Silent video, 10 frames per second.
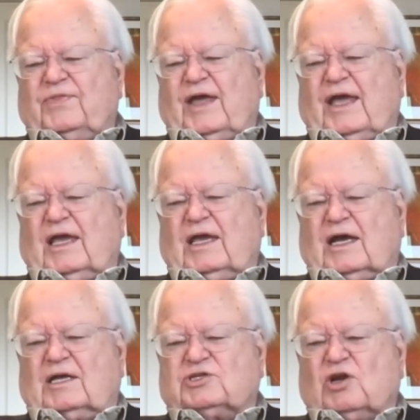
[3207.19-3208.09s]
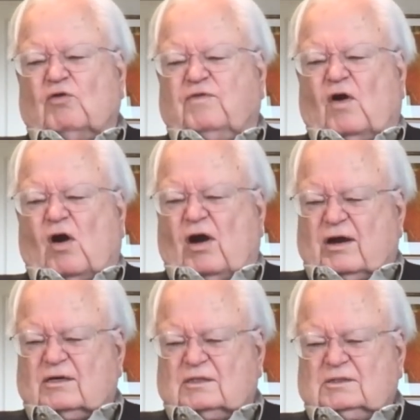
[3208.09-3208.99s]
They
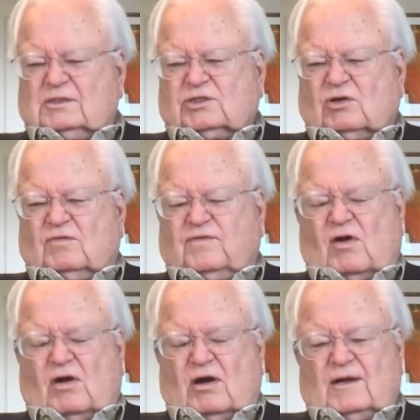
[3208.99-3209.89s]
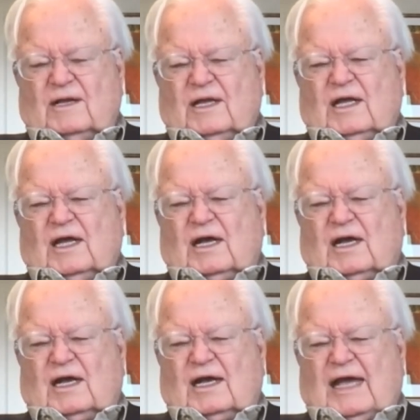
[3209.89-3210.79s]
so far
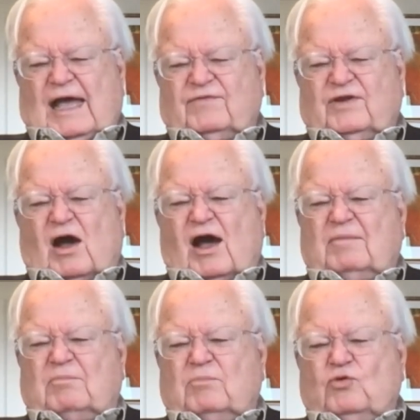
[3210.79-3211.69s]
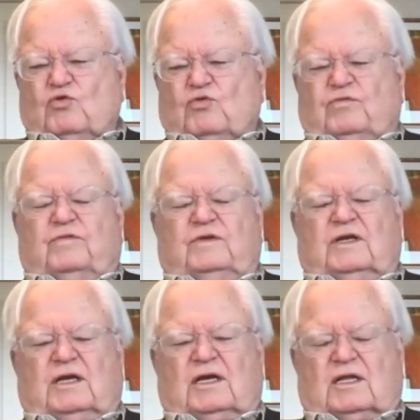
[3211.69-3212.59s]
have not moved
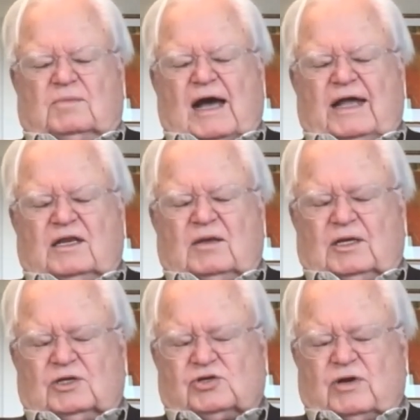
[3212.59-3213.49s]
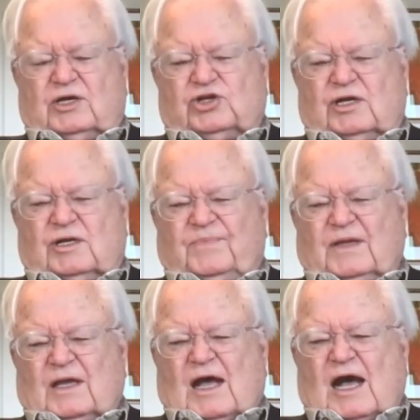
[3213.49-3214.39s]
the Biden administration
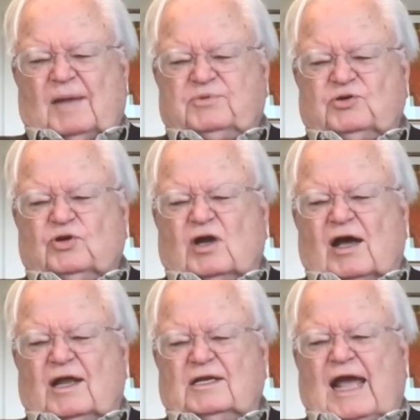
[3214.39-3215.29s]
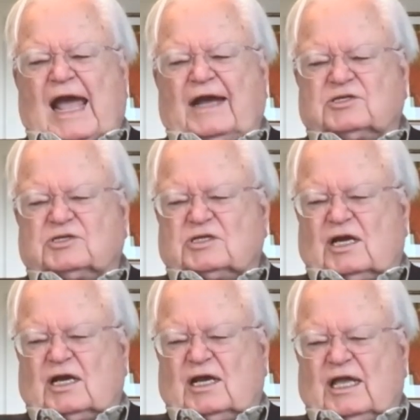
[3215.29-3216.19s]
up to contacts
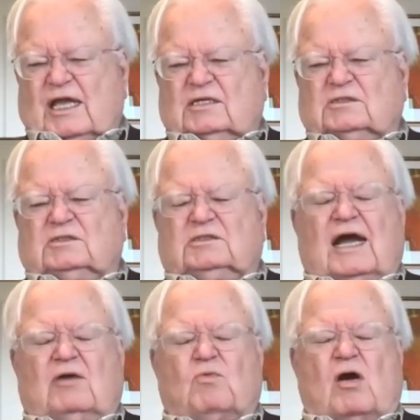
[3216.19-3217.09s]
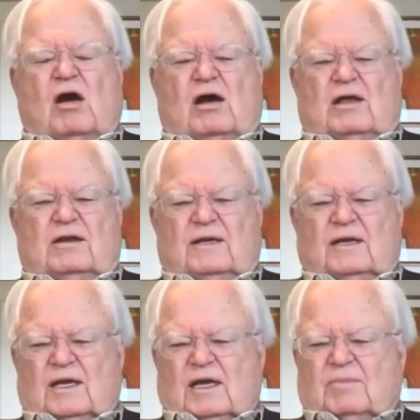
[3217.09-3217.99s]
in Taiwan
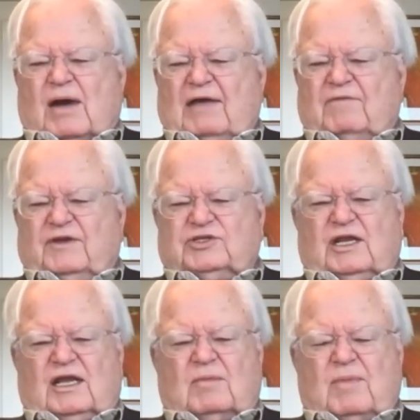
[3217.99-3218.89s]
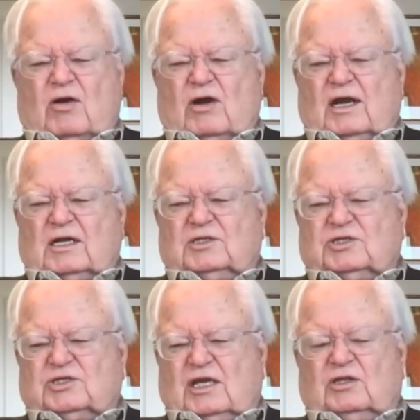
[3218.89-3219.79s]
by visiting
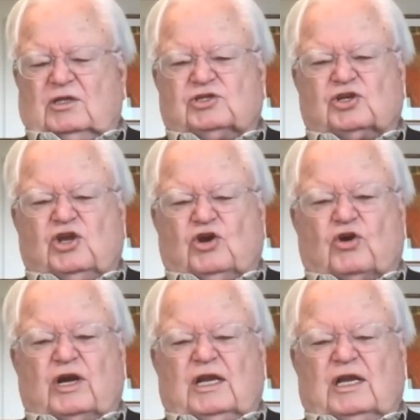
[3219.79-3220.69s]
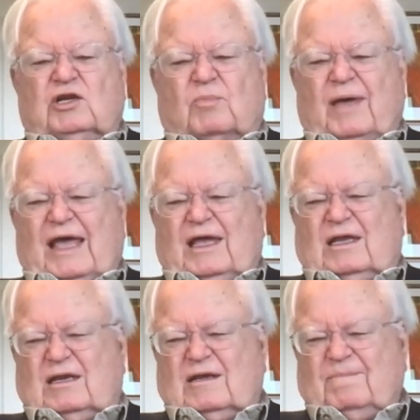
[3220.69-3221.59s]
Americans in the security
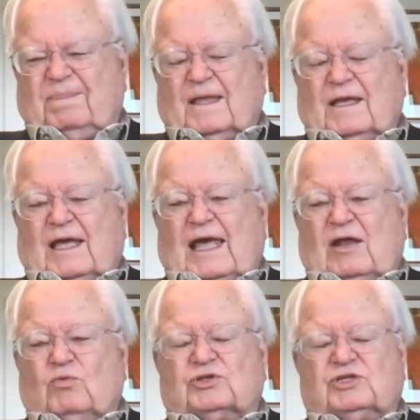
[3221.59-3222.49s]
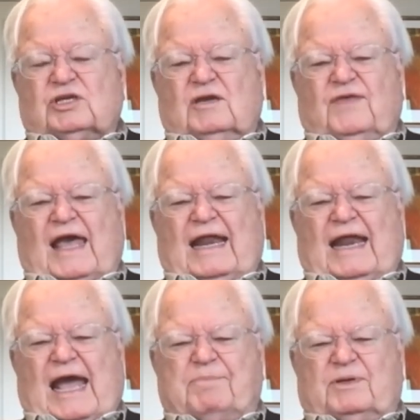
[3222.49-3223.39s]
domain, and we'll see if that
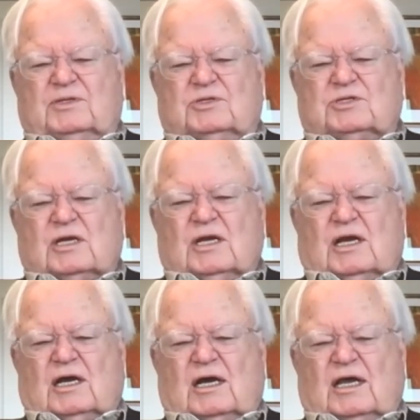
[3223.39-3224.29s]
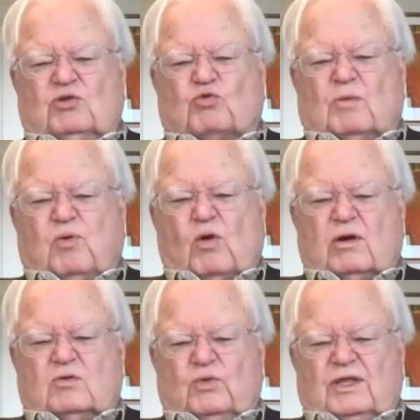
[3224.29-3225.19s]
happens. In the
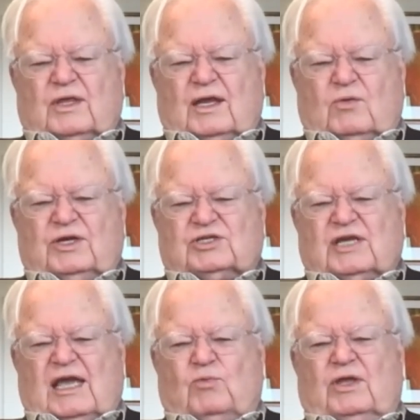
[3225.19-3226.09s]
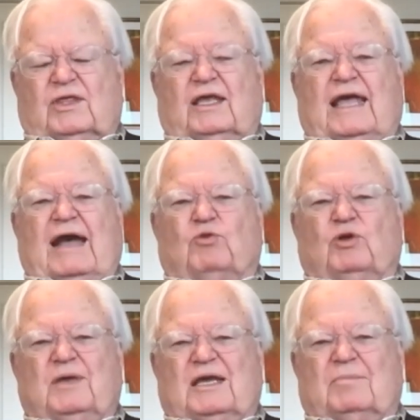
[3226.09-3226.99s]
report, we think that
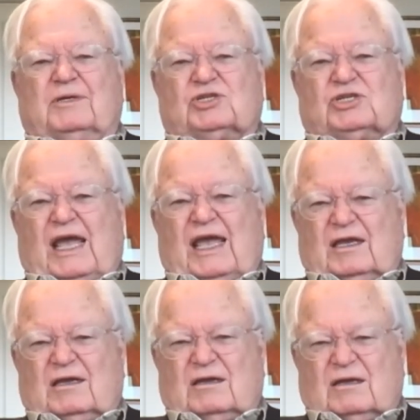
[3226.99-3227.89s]
would be a mistake.